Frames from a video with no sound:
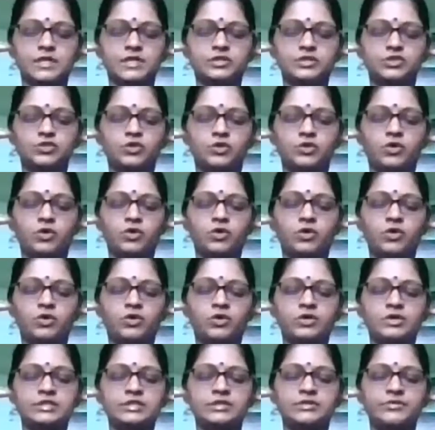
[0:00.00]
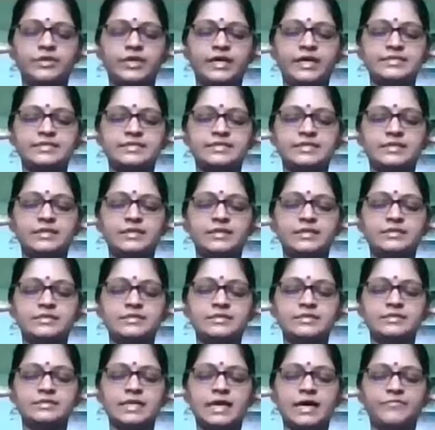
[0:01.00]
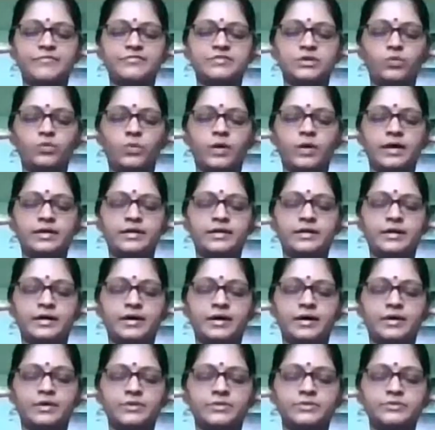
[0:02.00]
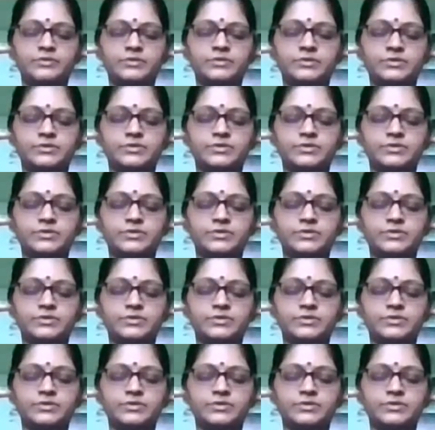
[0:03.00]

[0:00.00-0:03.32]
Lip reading: enjoy the resonance after one round.